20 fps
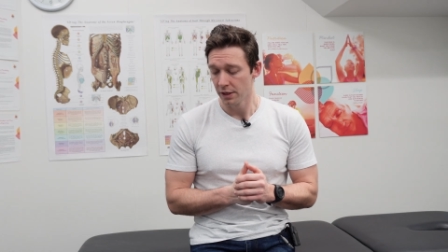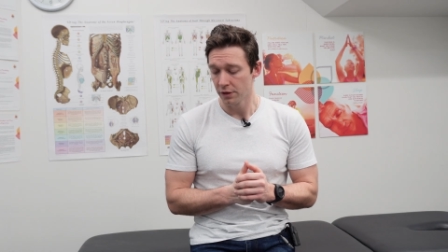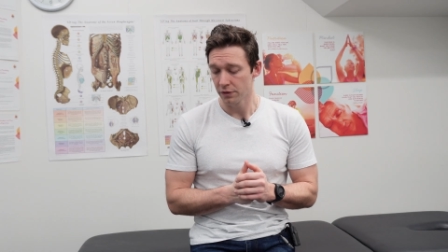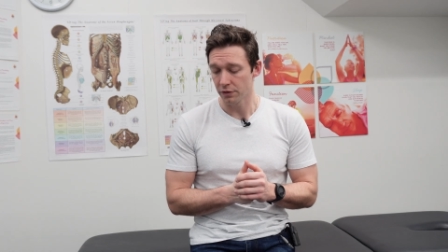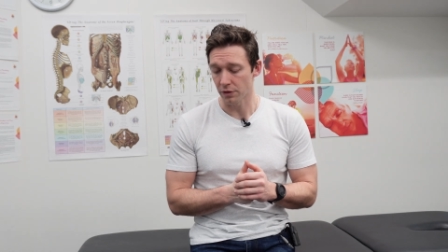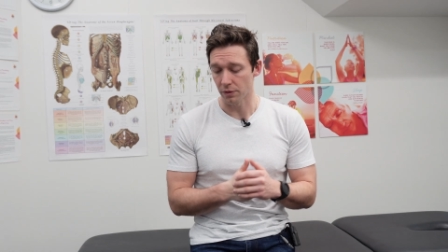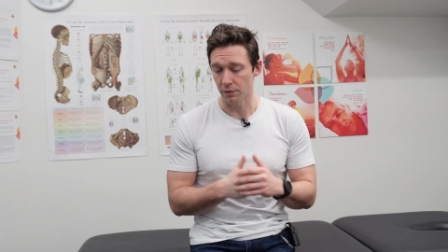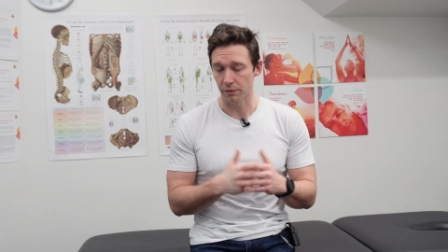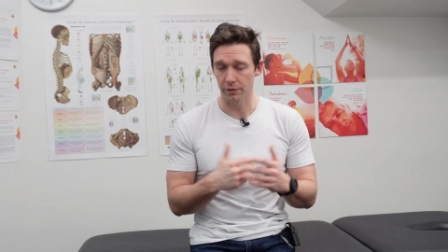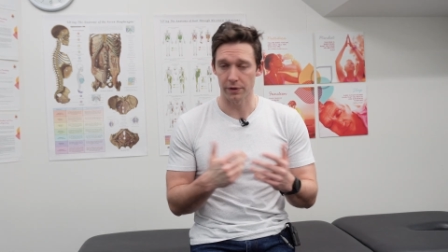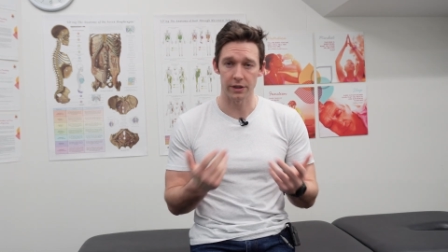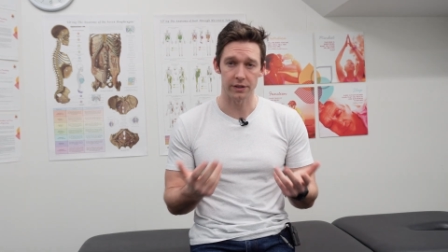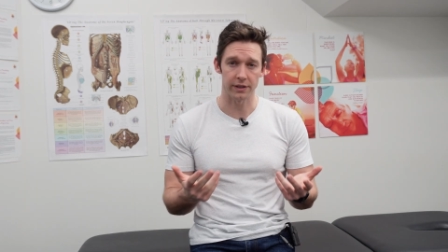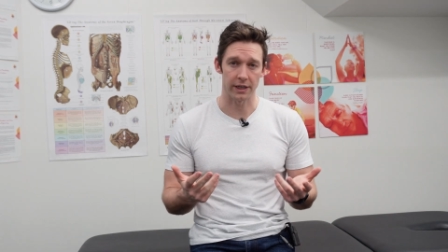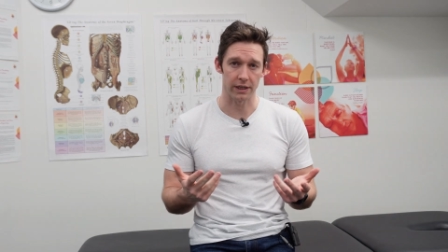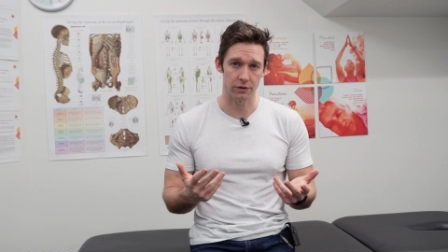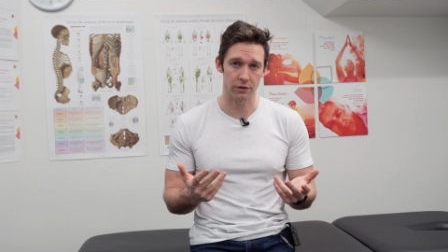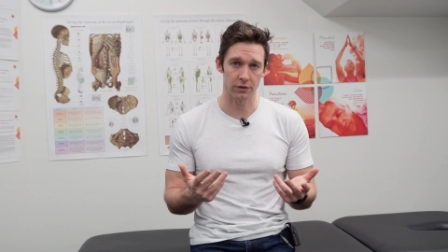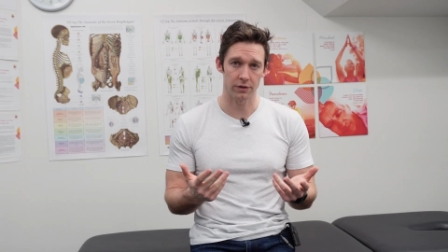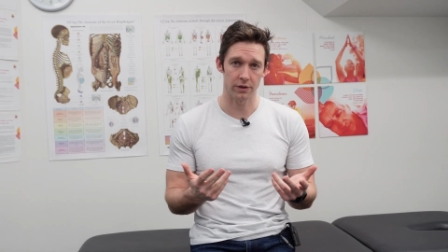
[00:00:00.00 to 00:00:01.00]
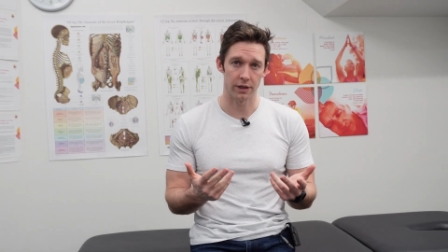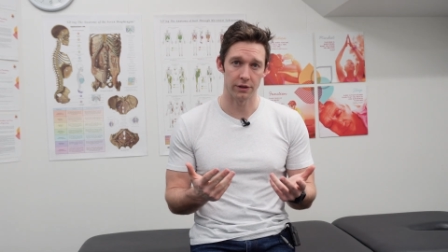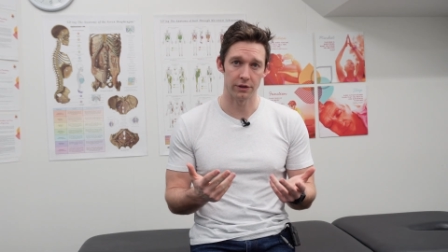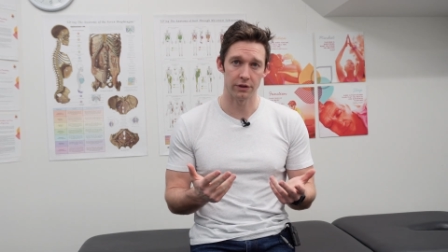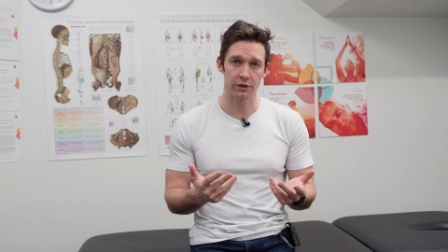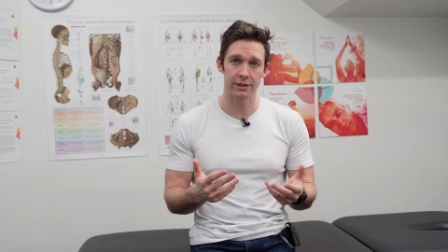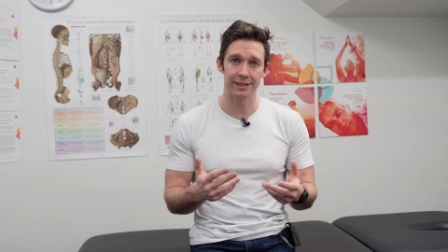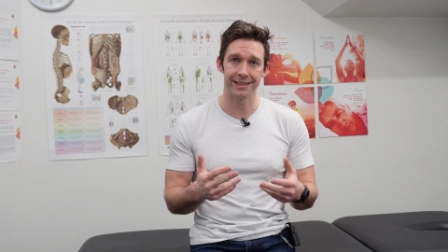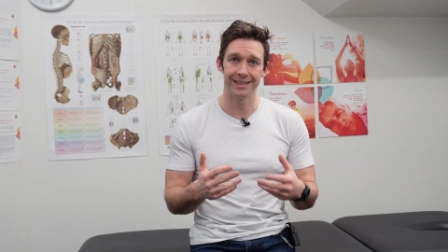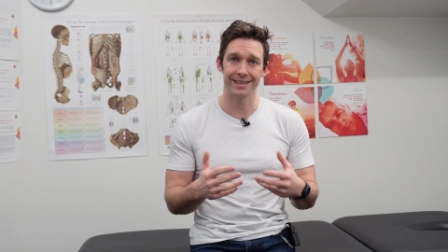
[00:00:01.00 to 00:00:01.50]
So for this exercise,
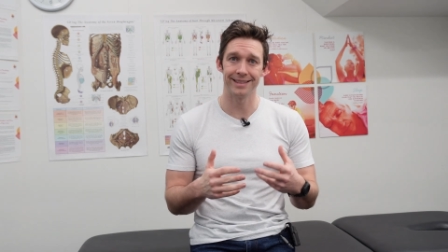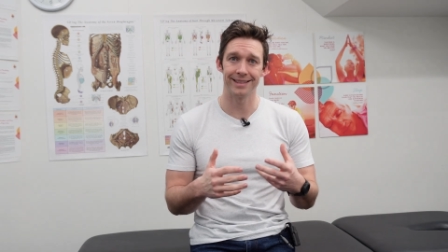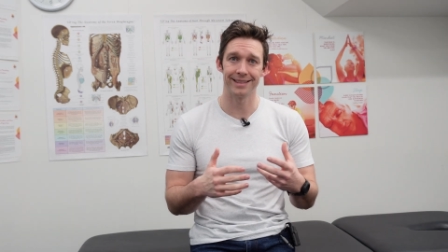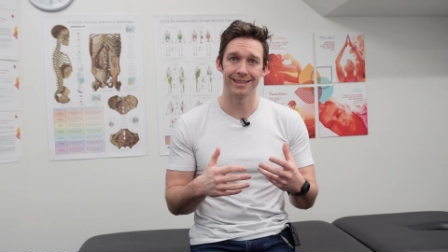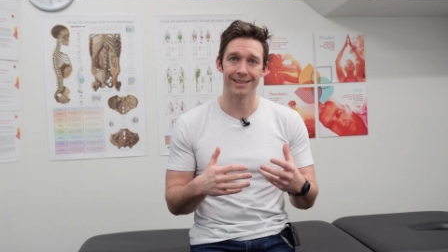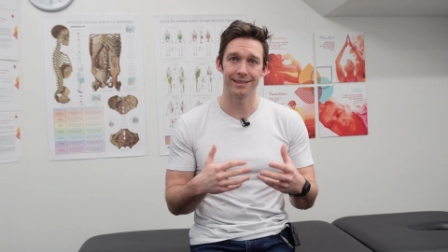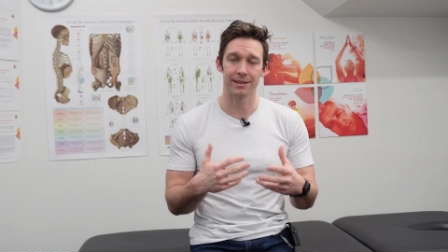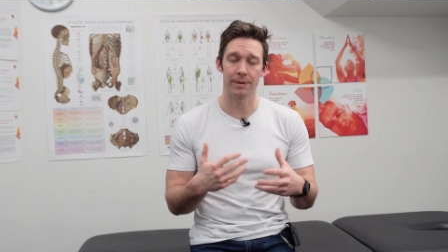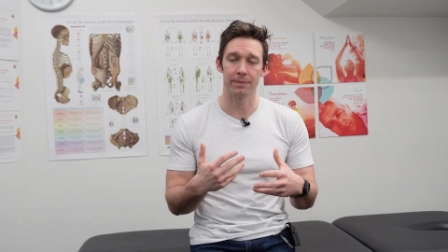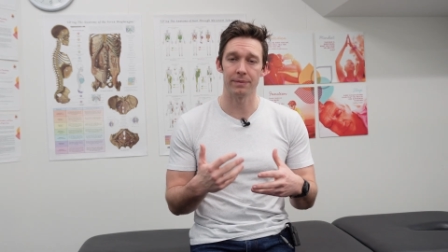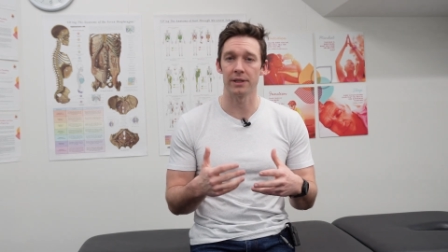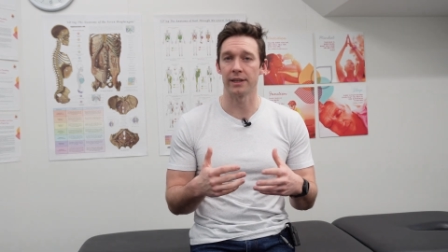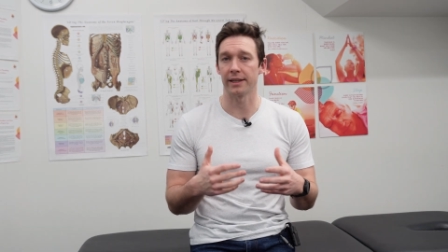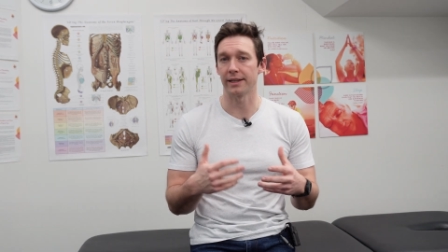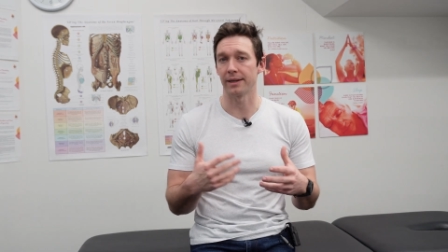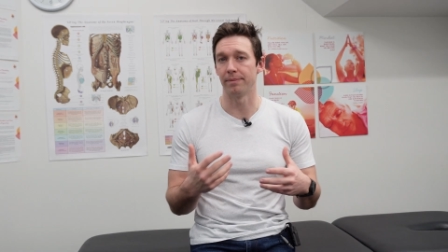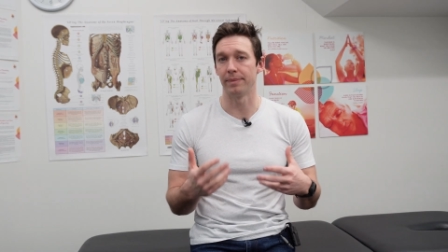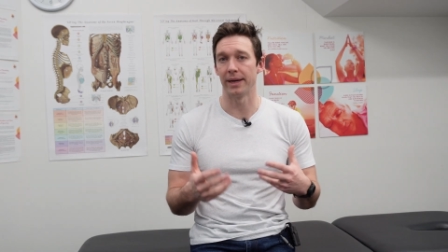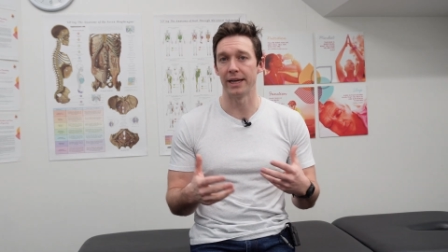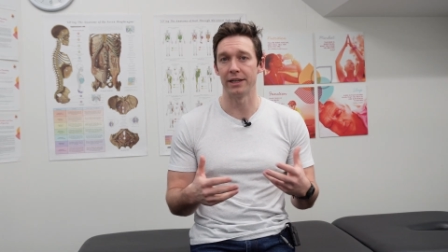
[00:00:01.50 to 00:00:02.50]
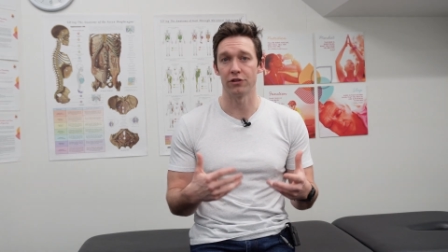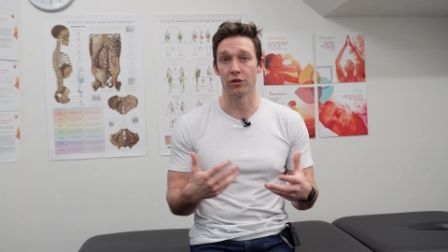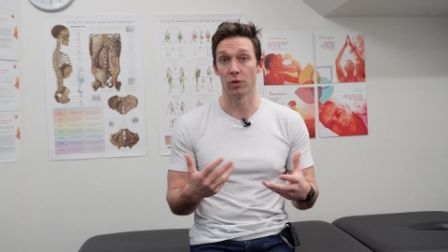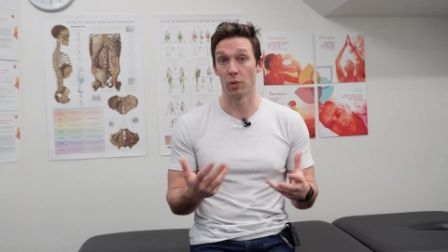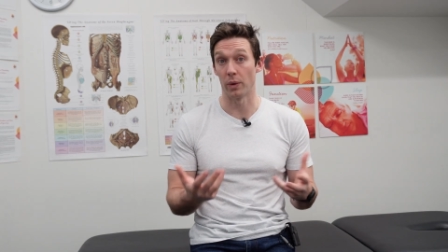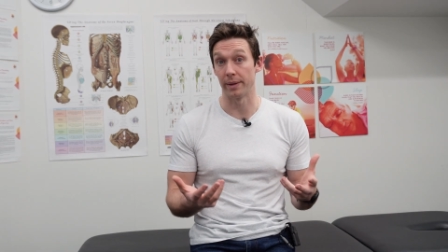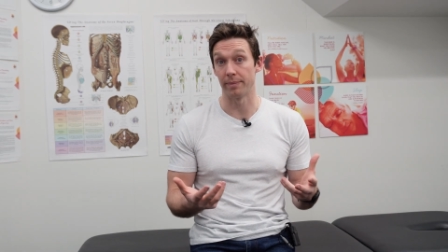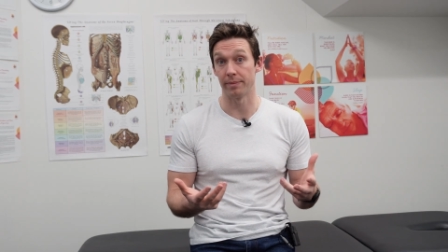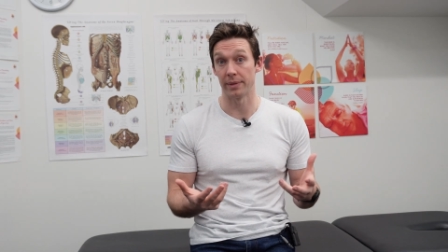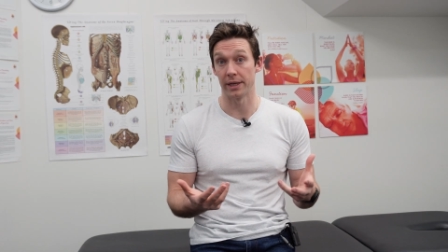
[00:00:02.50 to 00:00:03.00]
you need something like a bench, a
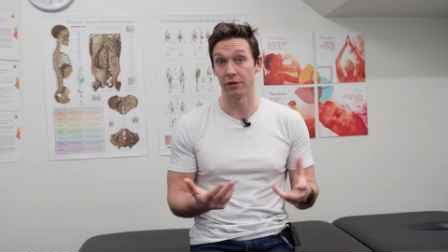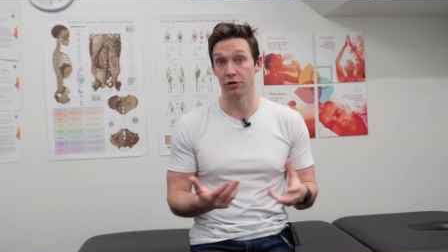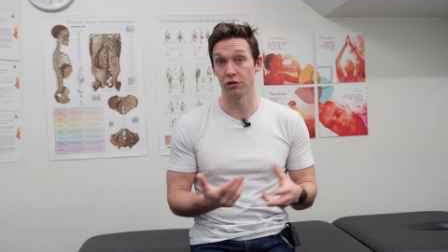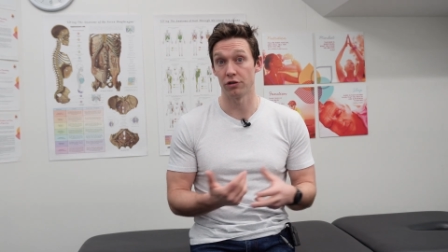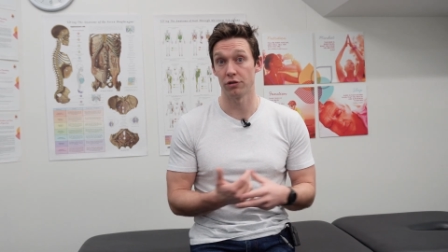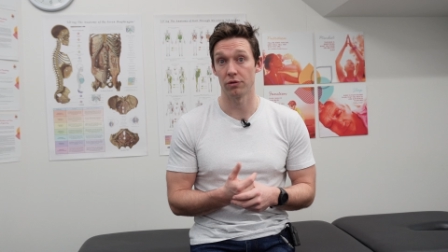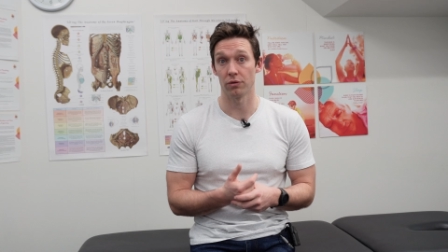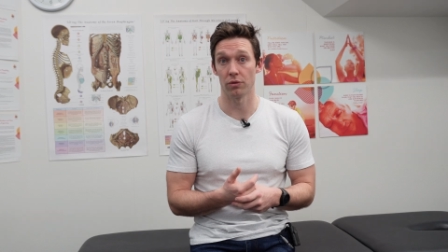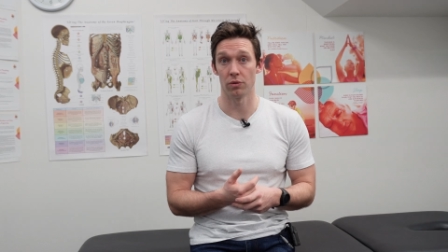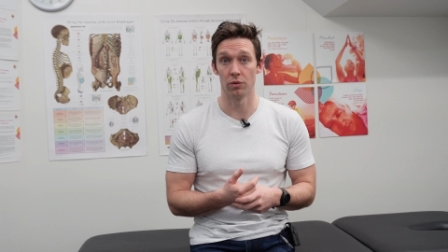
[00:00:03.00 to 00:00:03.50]
weight bench,